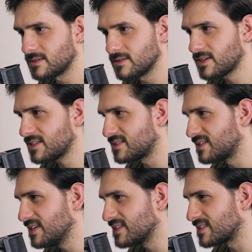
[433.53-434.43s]
Look at
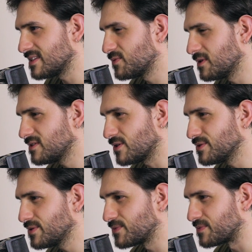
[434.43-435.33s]
this. This one is
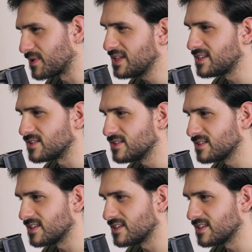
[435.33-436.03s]
also really good.